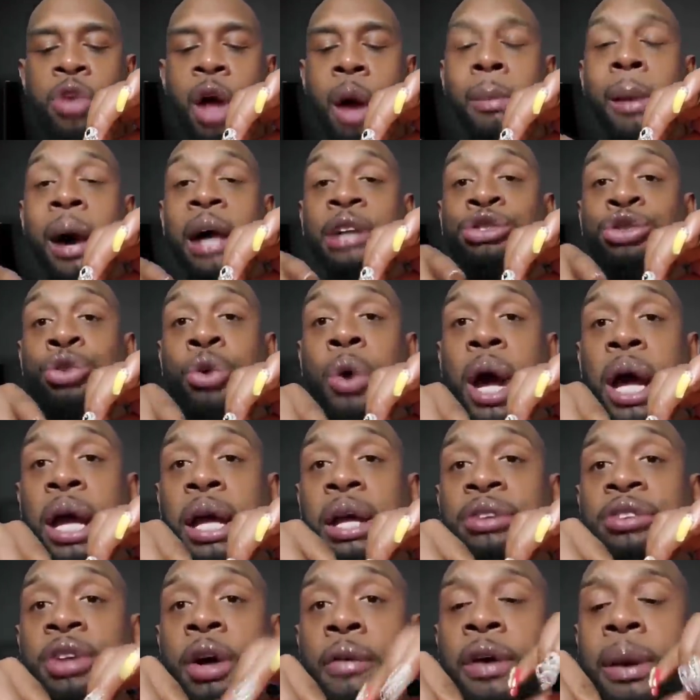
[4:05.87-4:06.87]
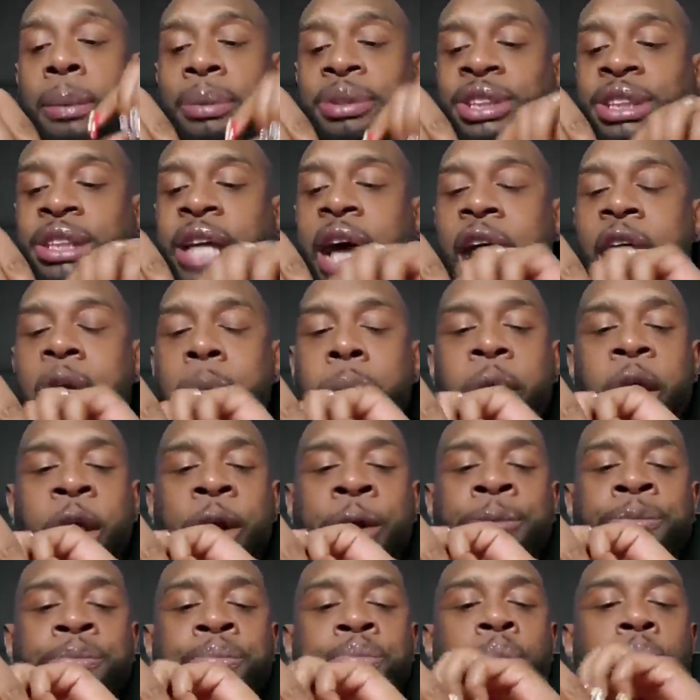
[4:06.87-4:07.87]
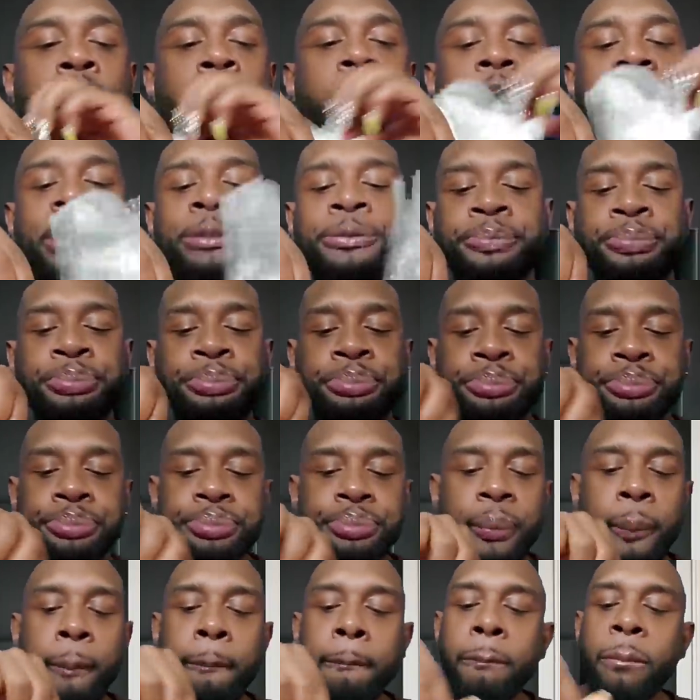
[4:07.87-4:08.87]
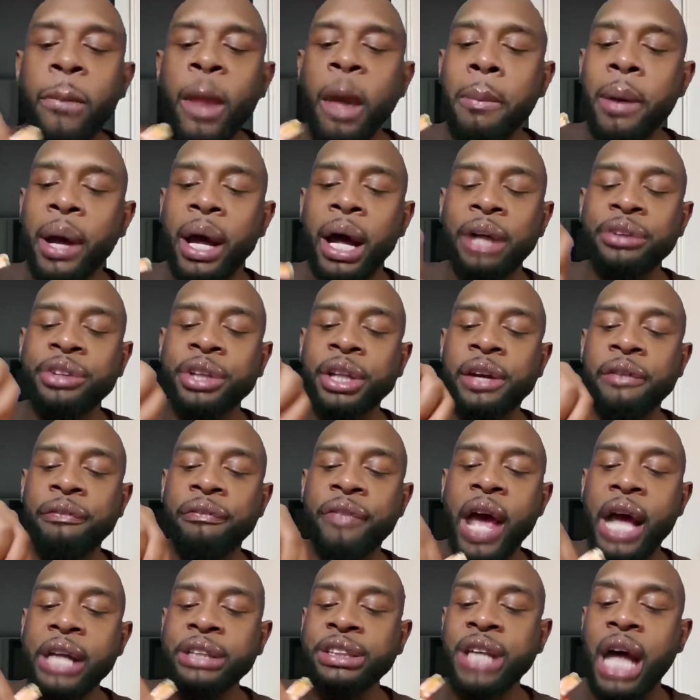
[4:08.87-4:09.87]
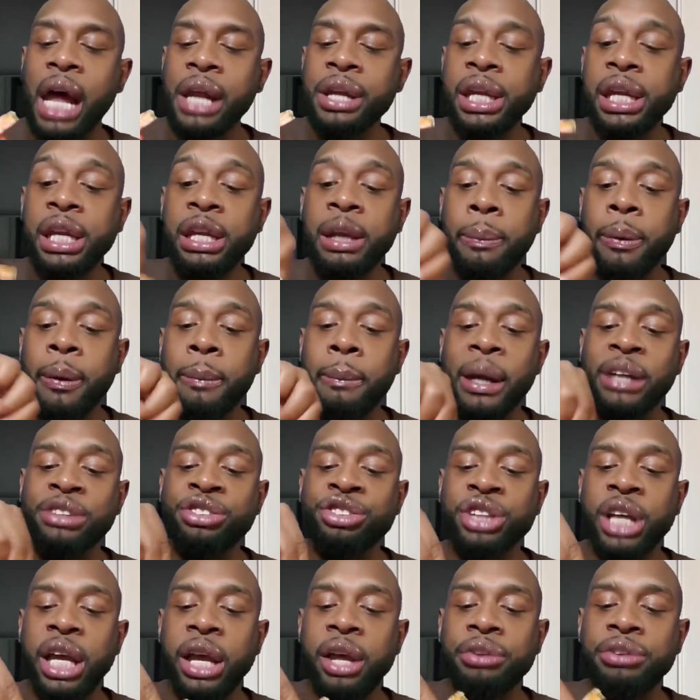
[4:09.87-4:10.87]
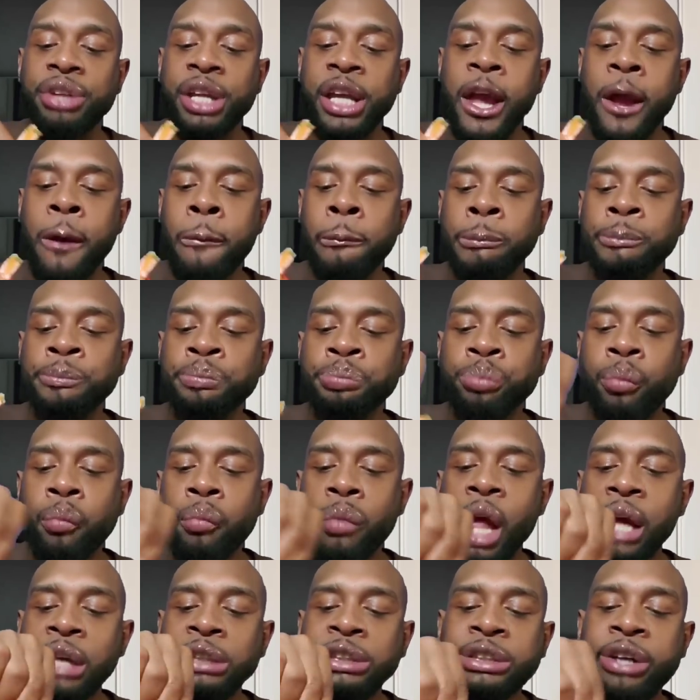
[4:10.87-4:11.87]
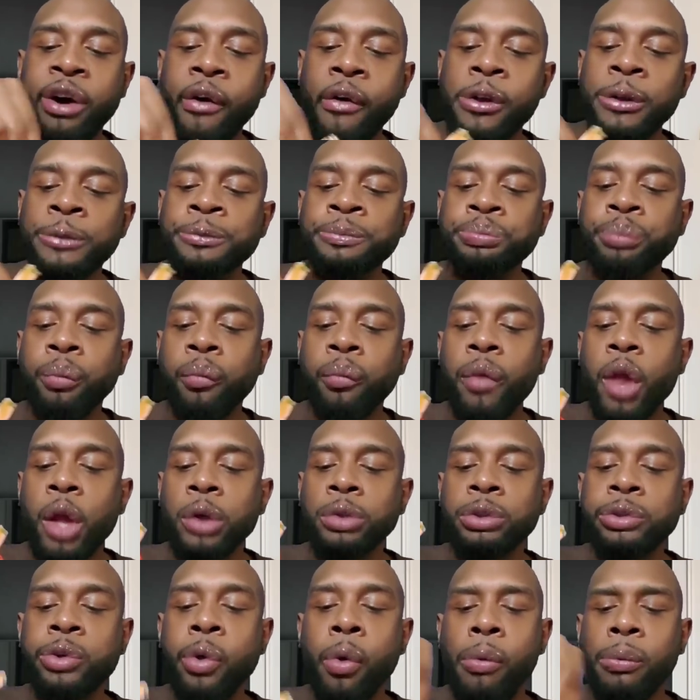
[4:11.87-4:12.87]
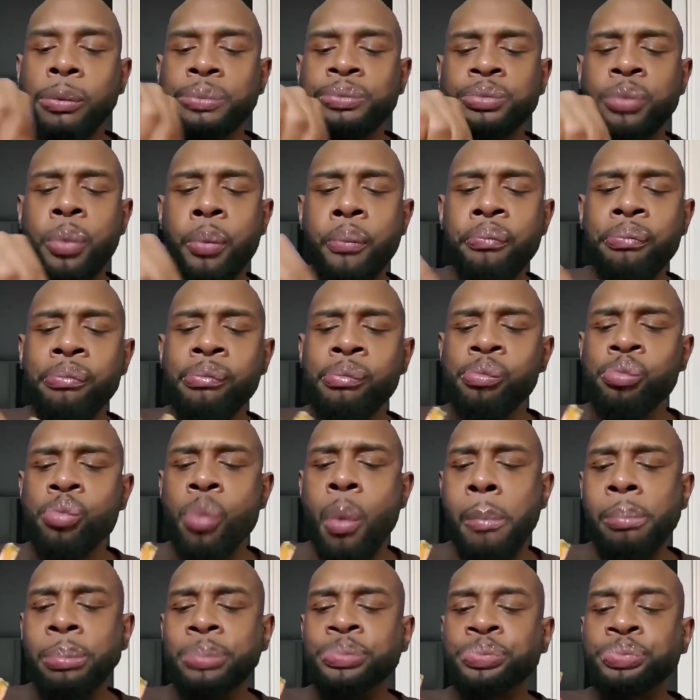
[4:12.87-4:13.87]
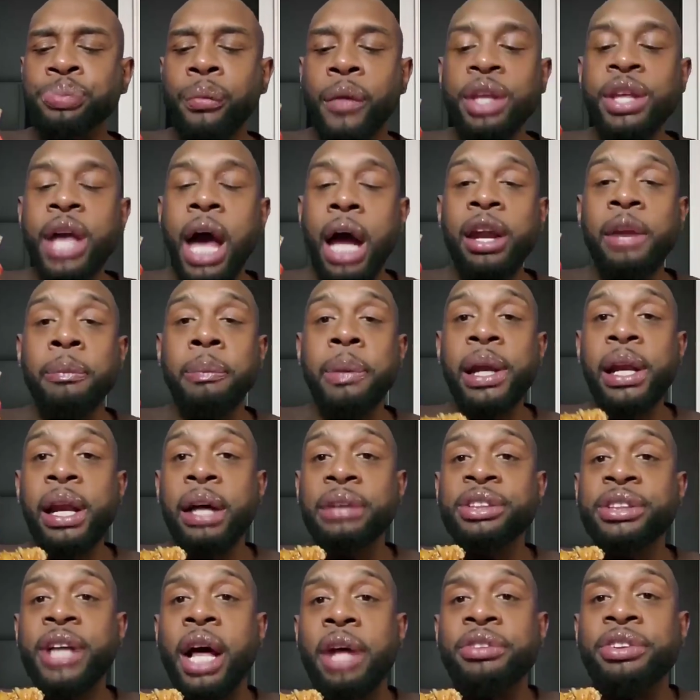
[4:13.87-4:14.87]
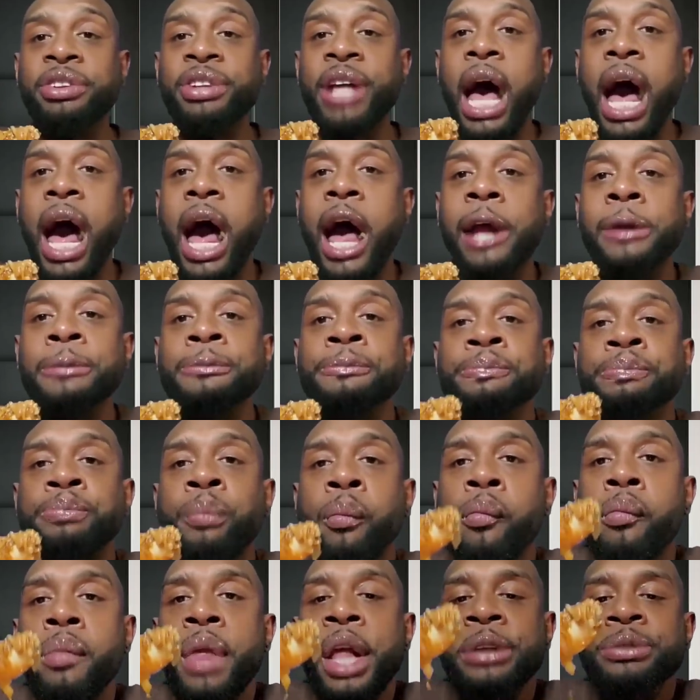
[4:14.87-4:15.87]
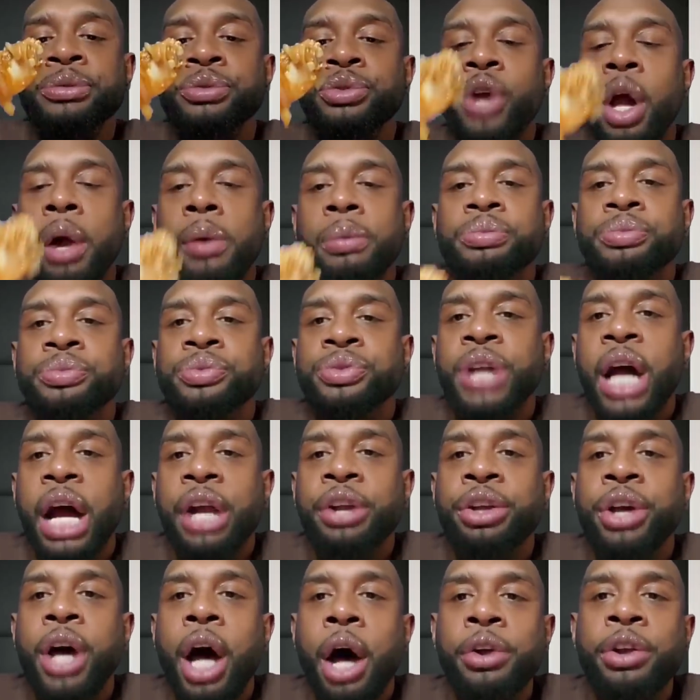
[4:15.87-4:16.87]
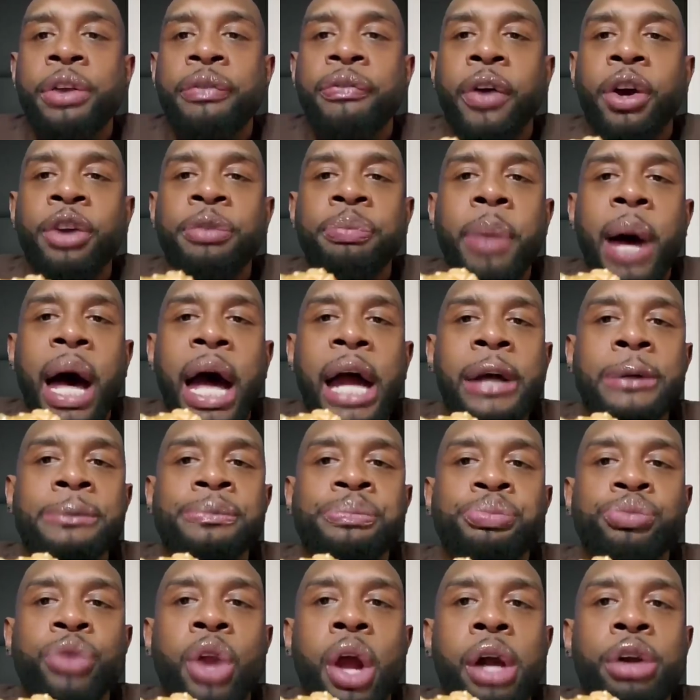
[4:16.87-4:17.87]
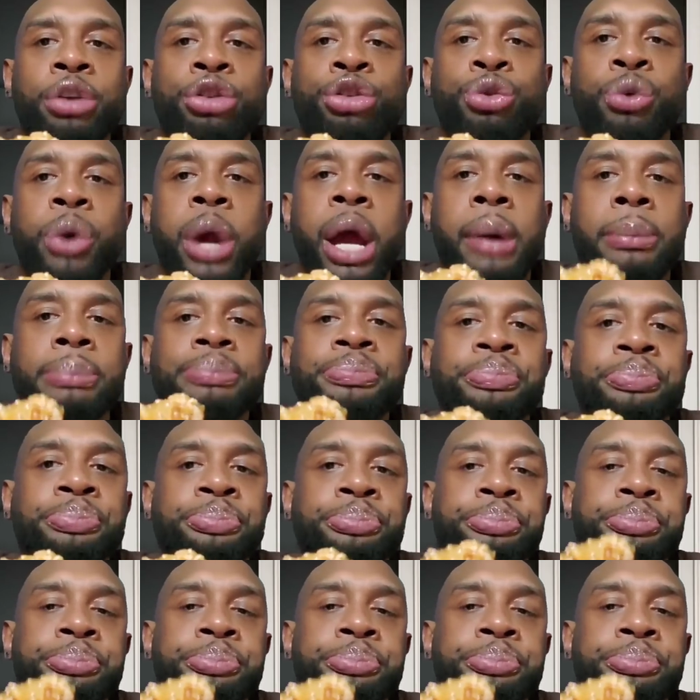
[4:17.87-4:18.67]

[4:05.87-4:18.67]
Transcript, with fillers: So my tray is over here beside me because of the fact that I need to put my shells in here. Mm-hmm. Y'all, this B Love sauce is hot. And there you go, your first bite of the shrimp.